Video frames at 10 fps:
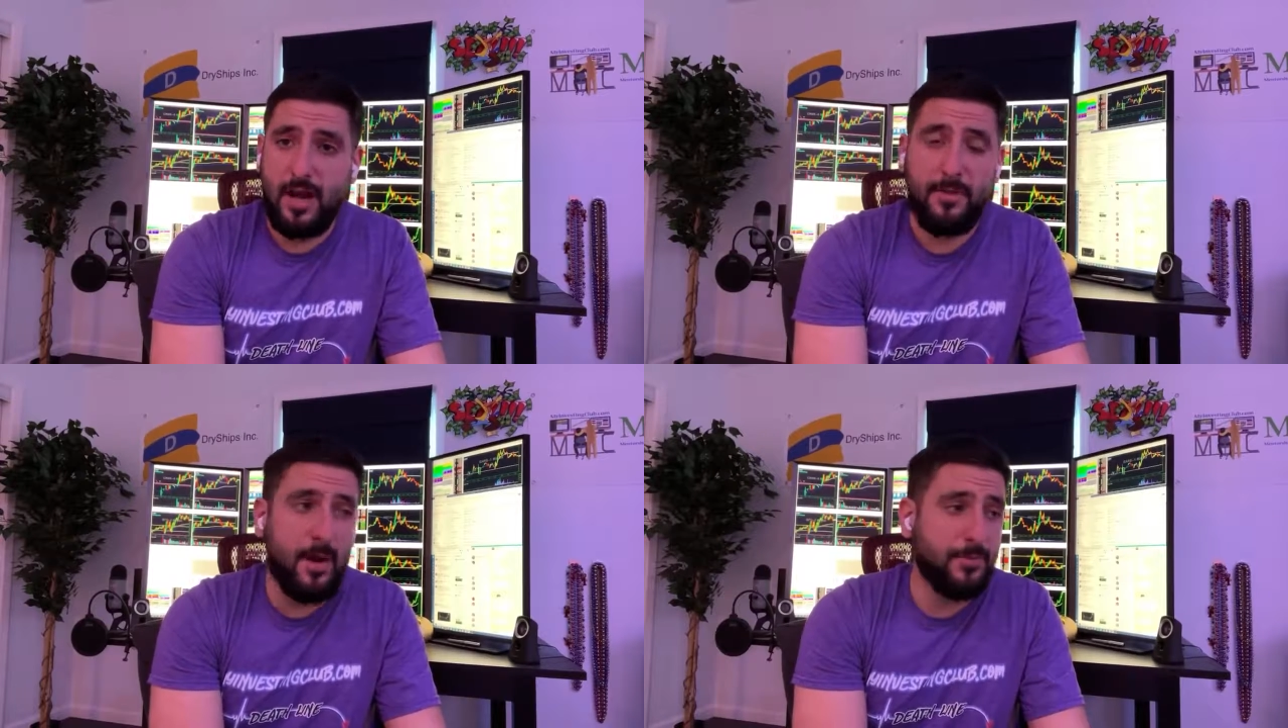
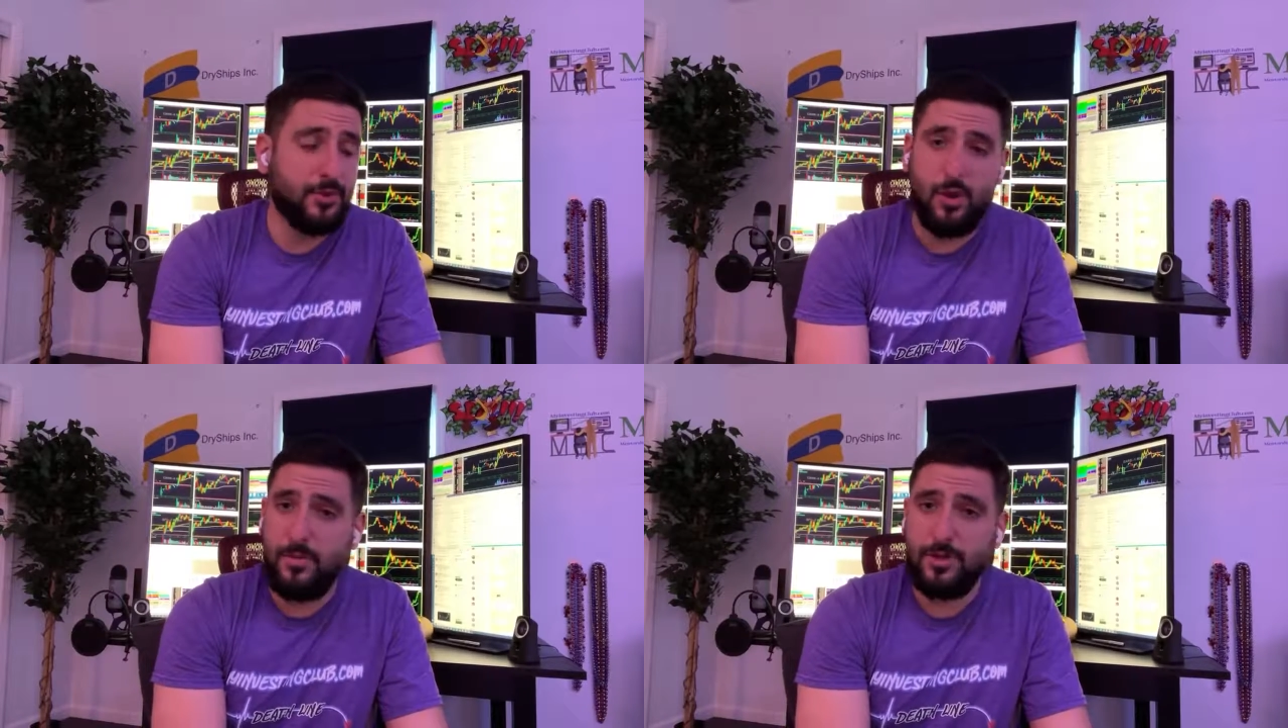I'm up
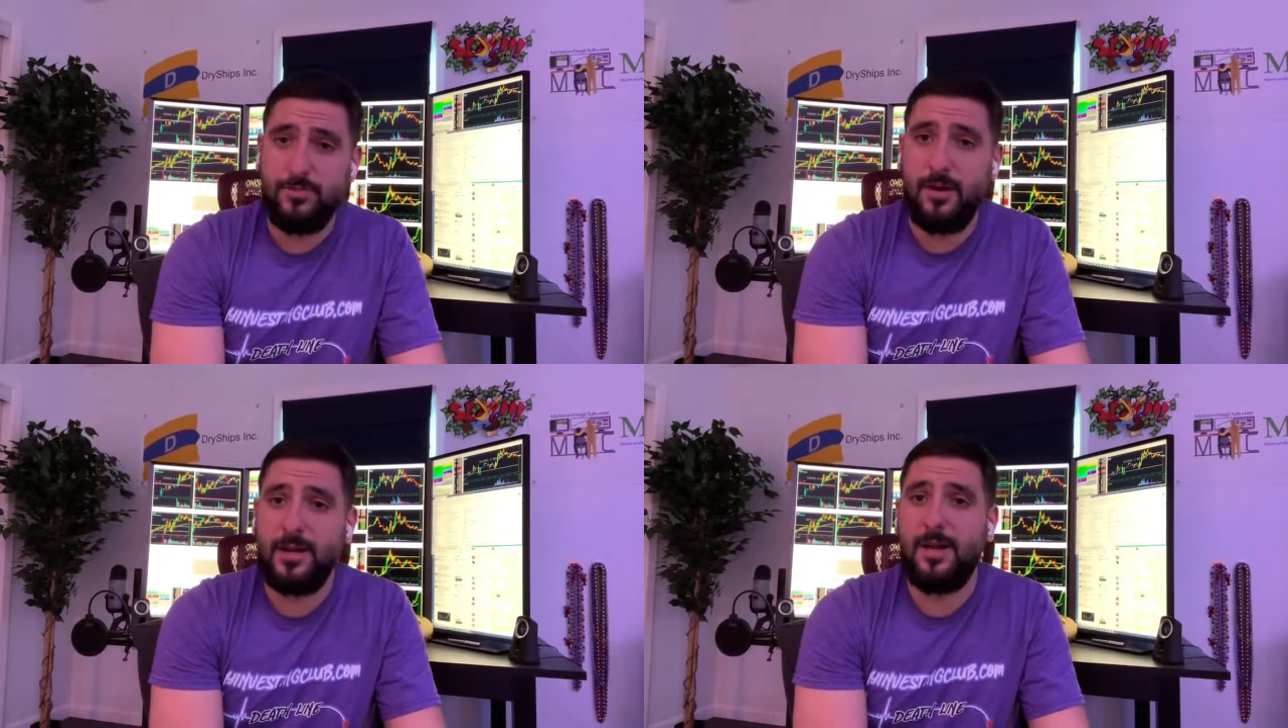so
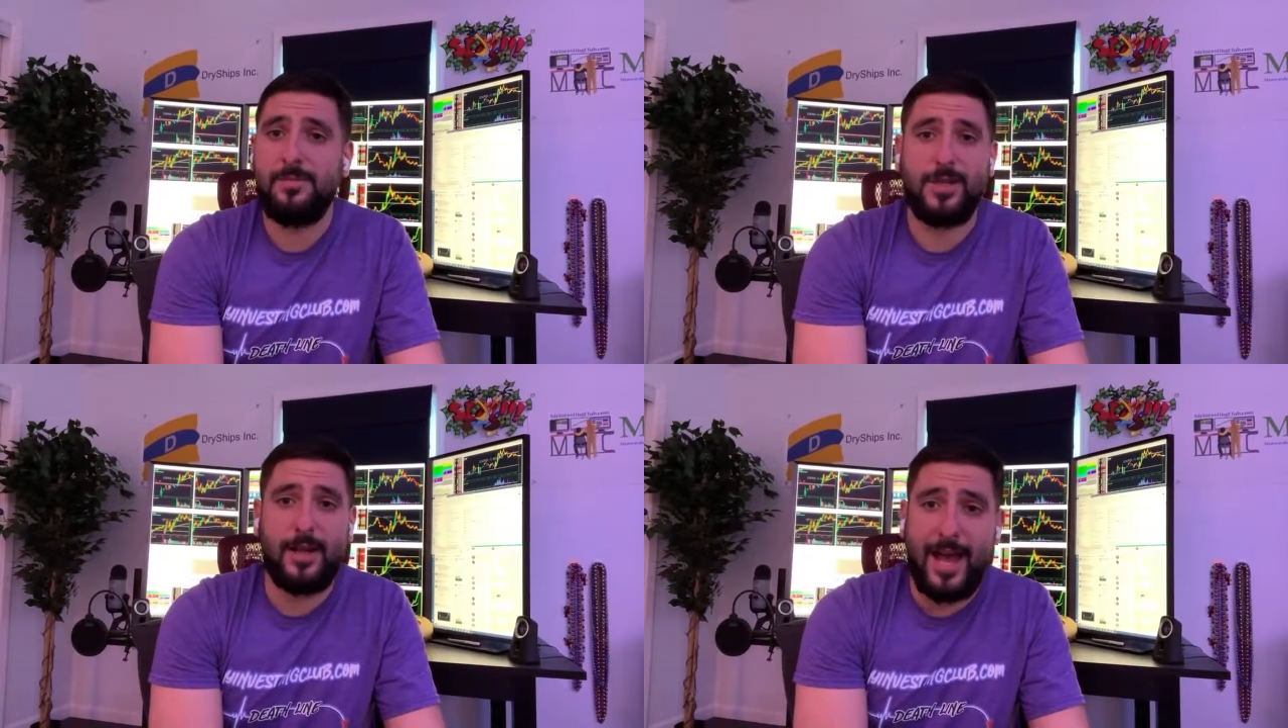much money.
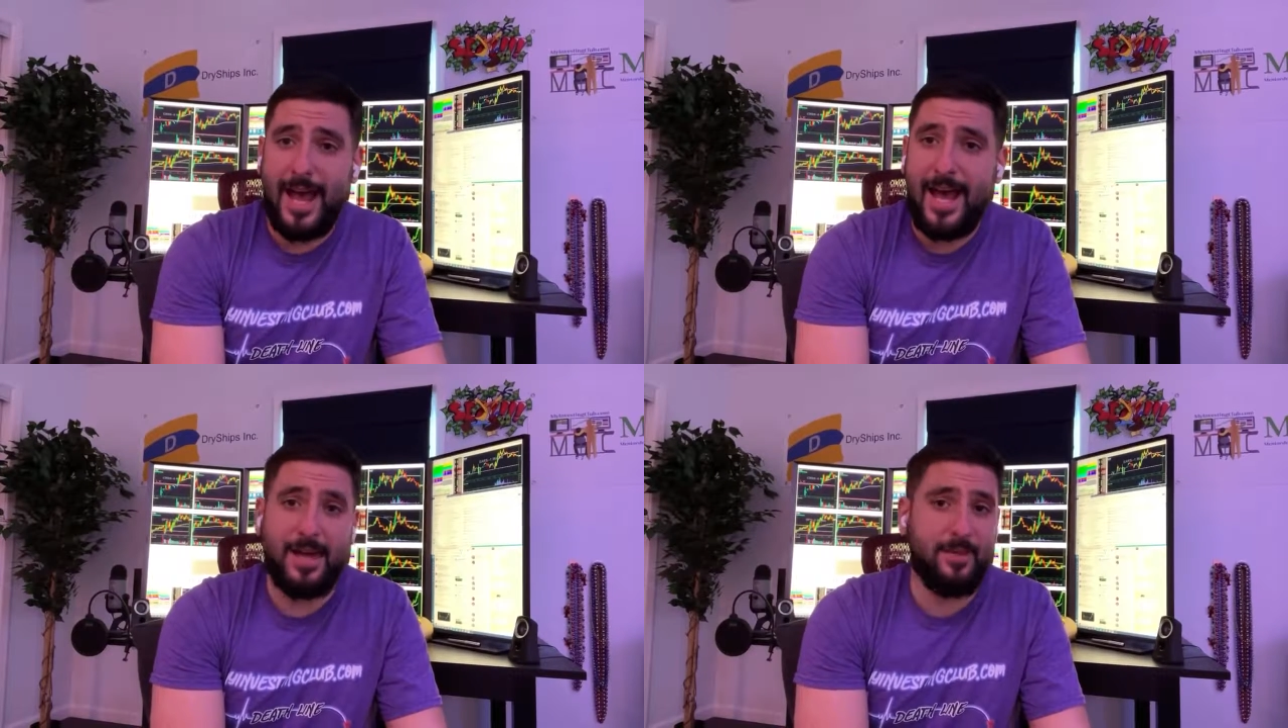I'm just going
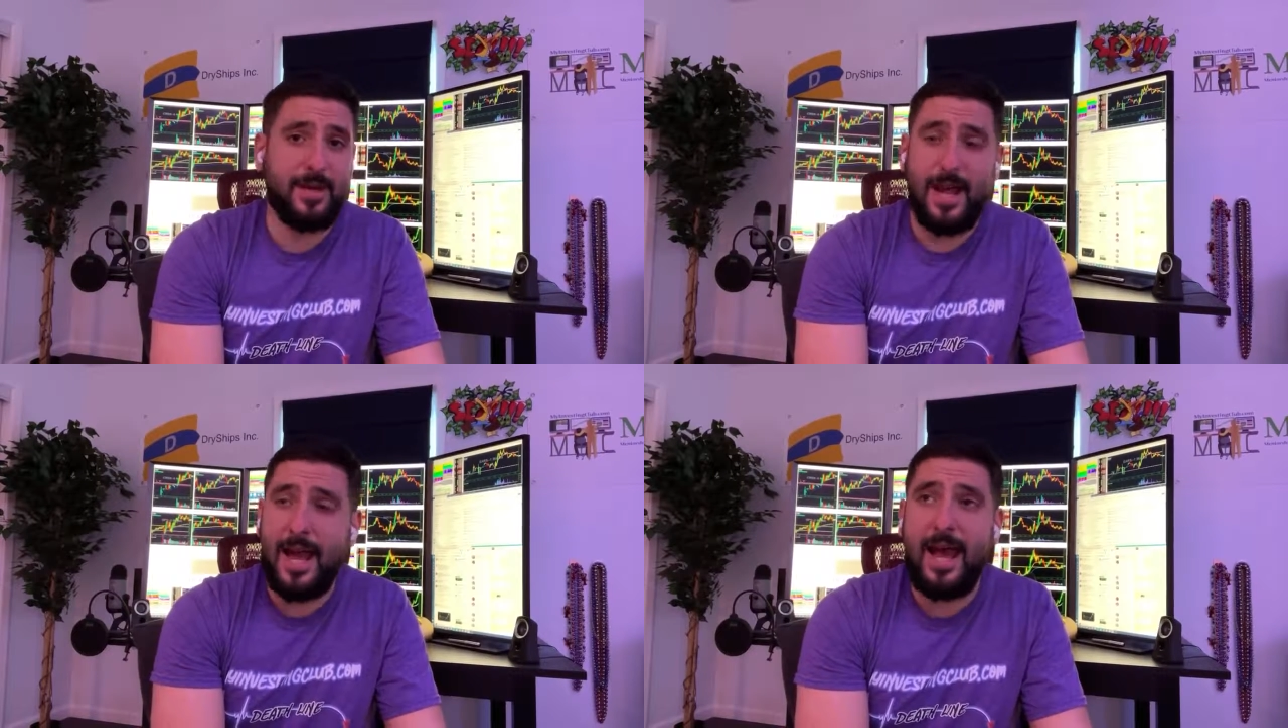to add, I'm
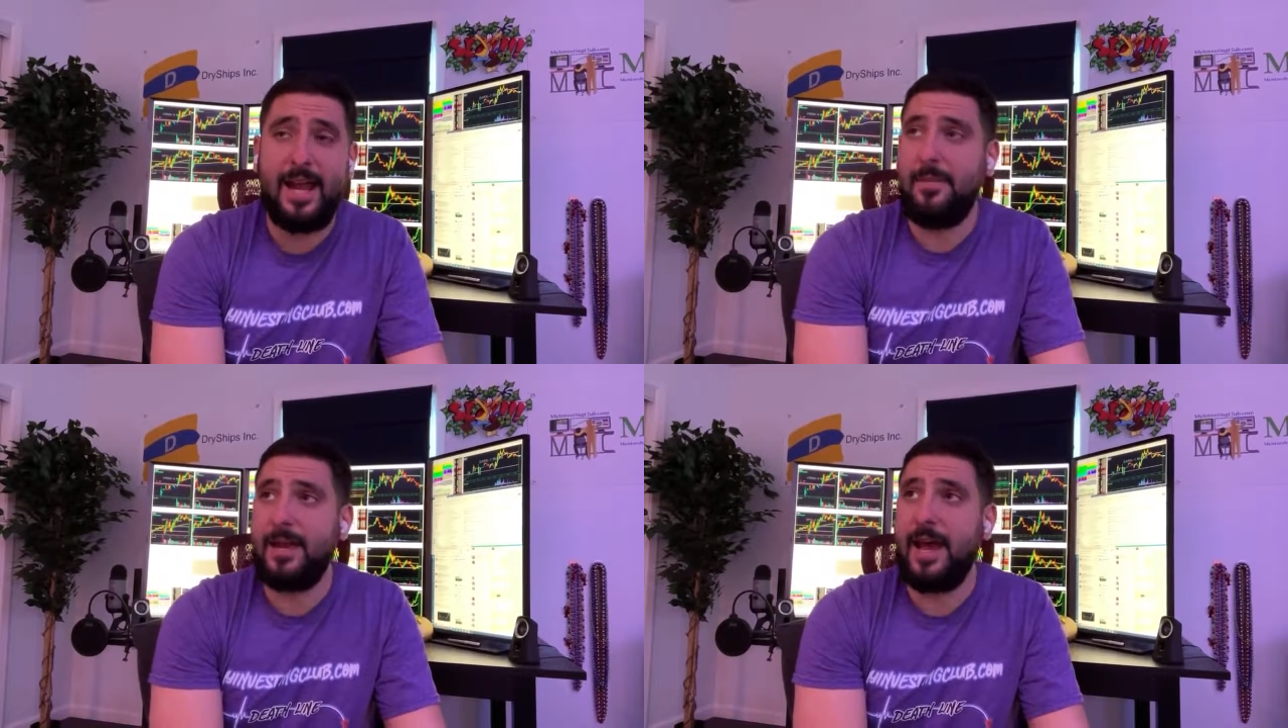going to
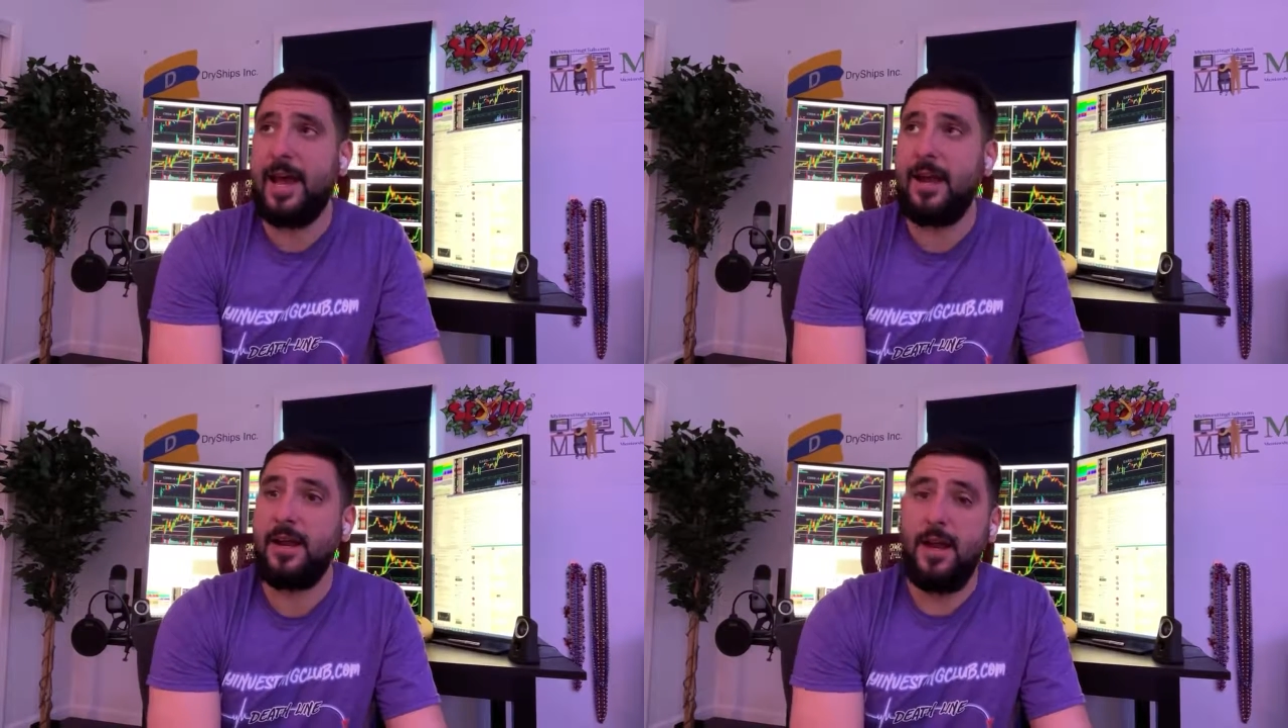add, I'm going to
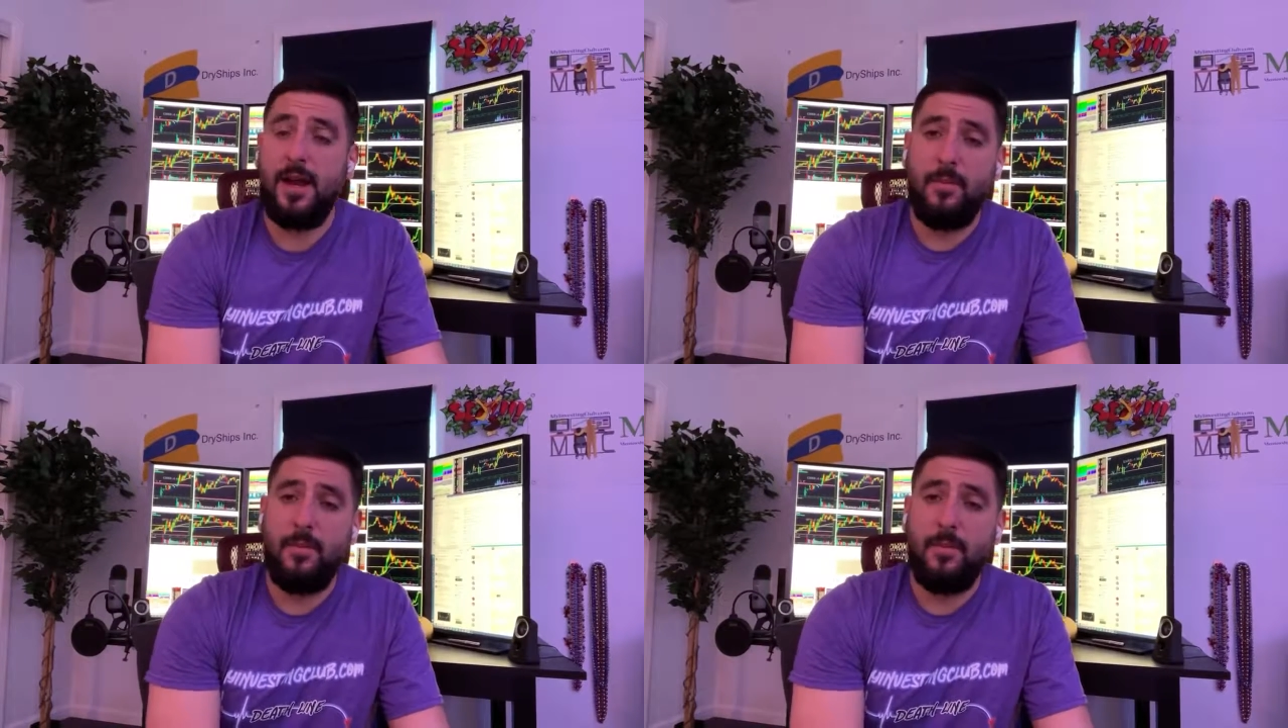add.